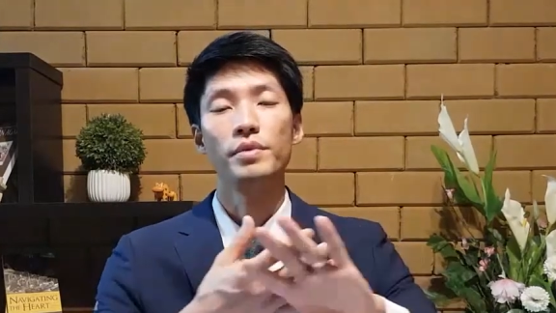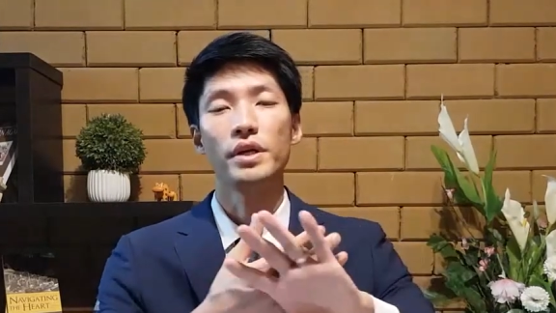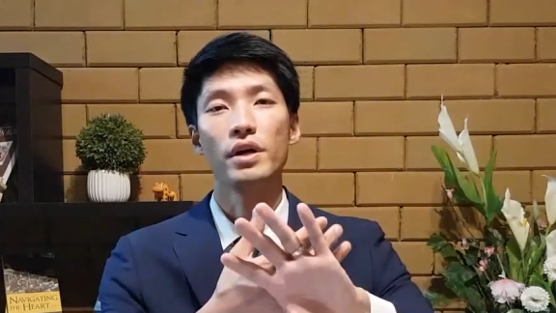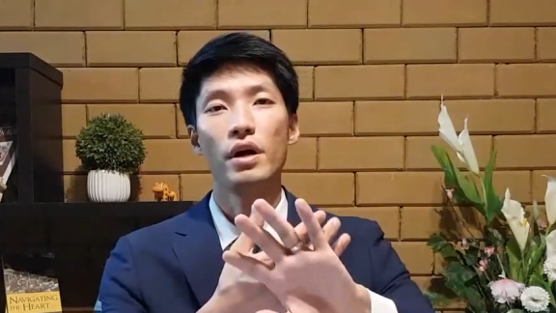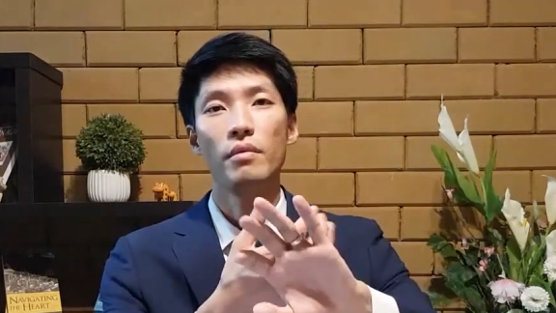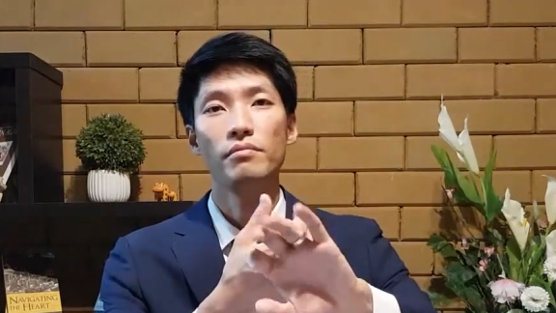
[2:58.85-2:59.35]

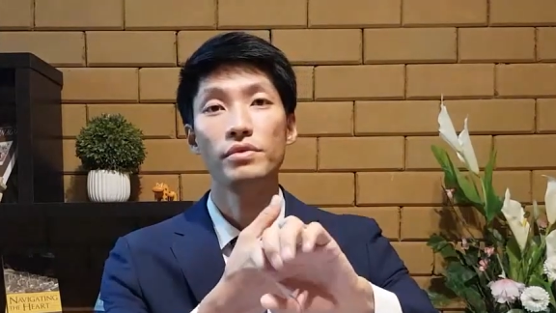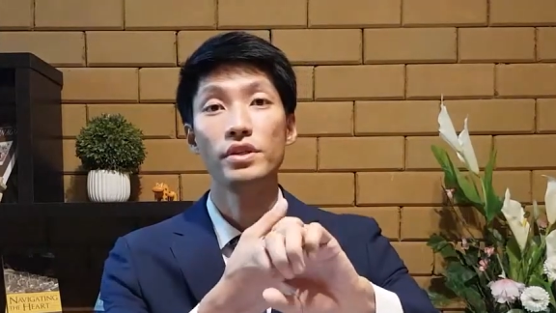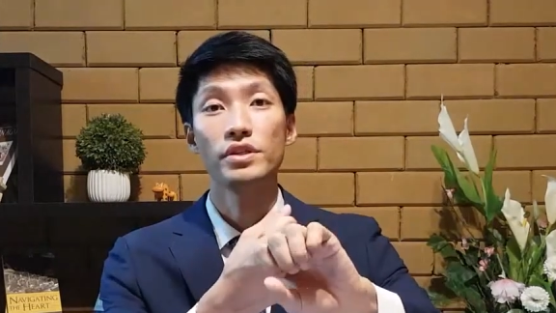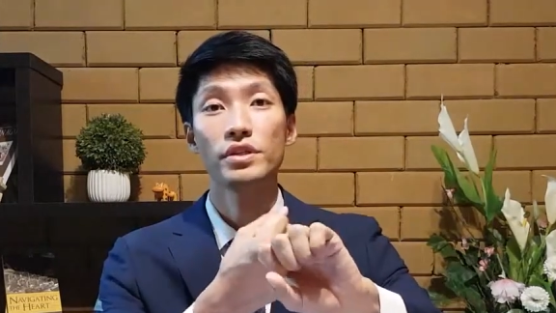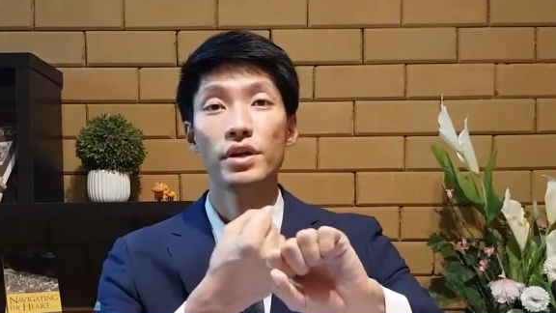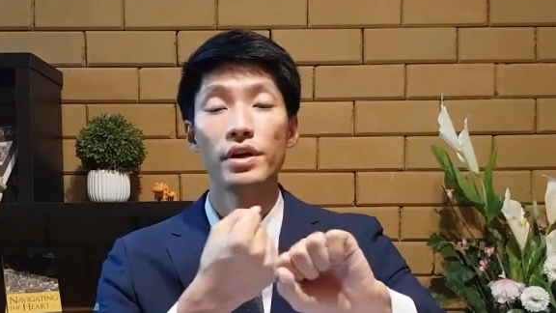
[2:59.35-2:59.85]
become
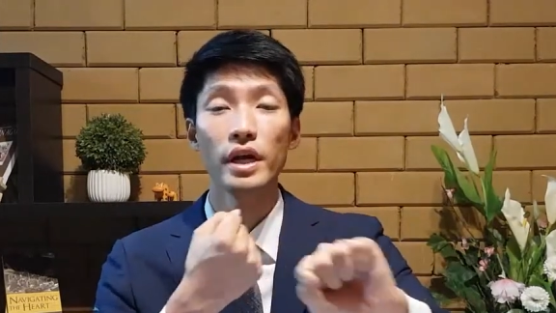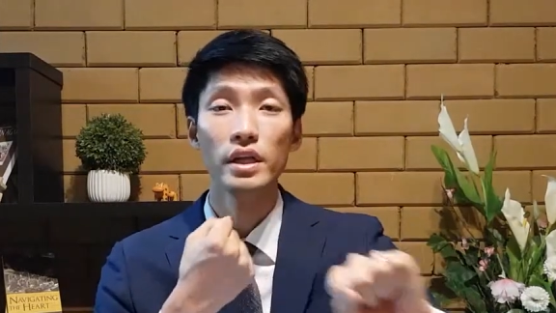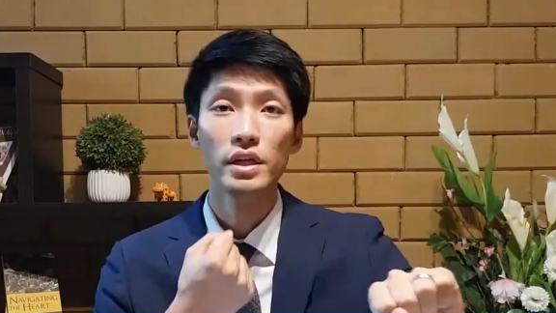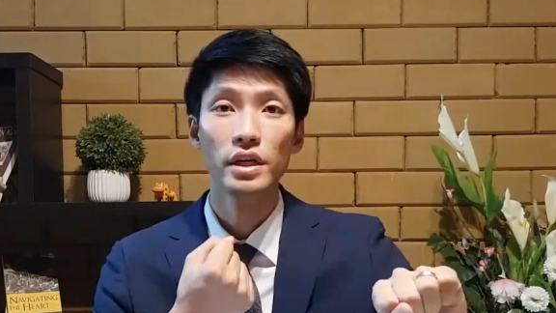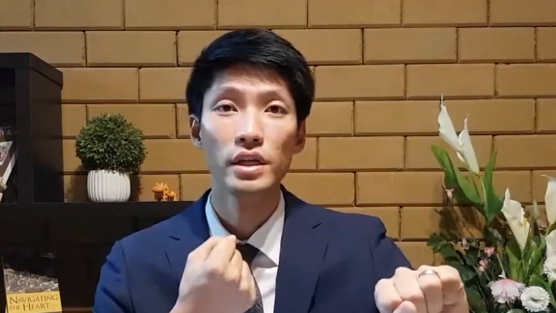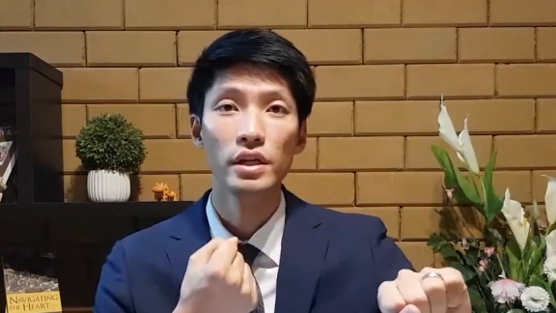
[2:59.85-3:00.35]

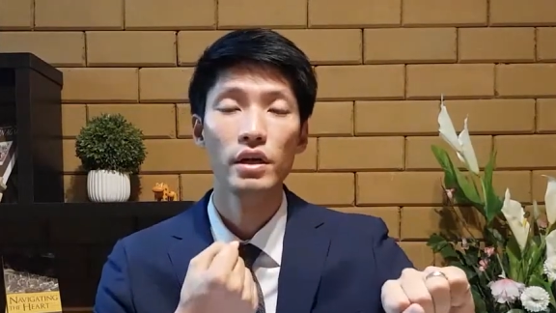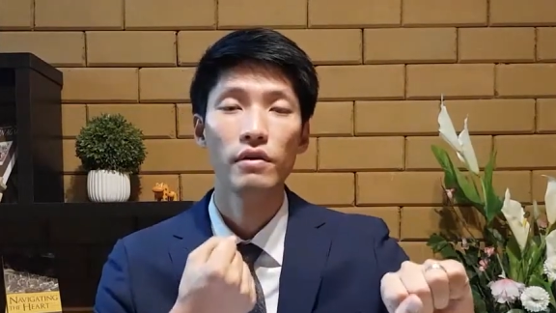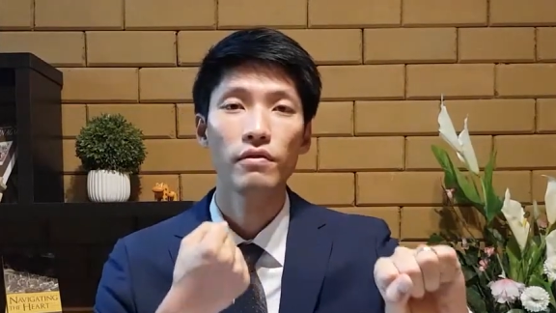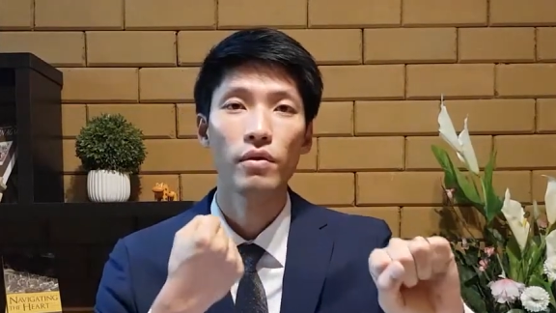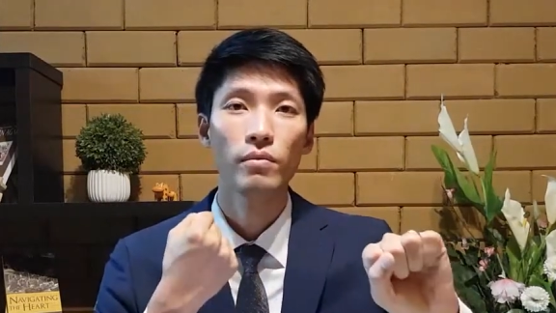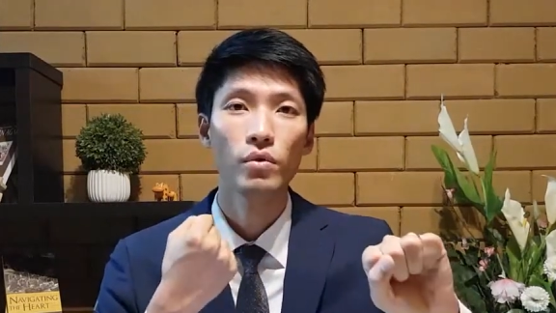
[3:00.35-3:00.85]
disconnected
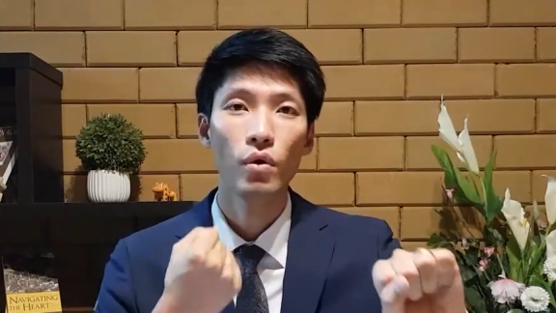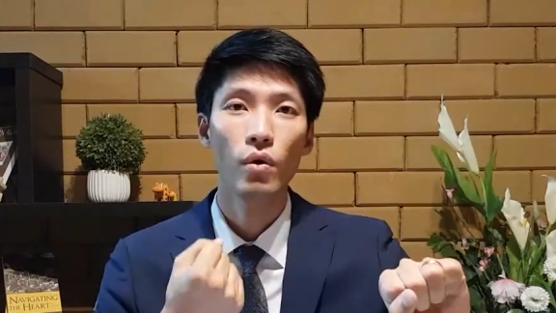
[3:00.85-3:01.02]
from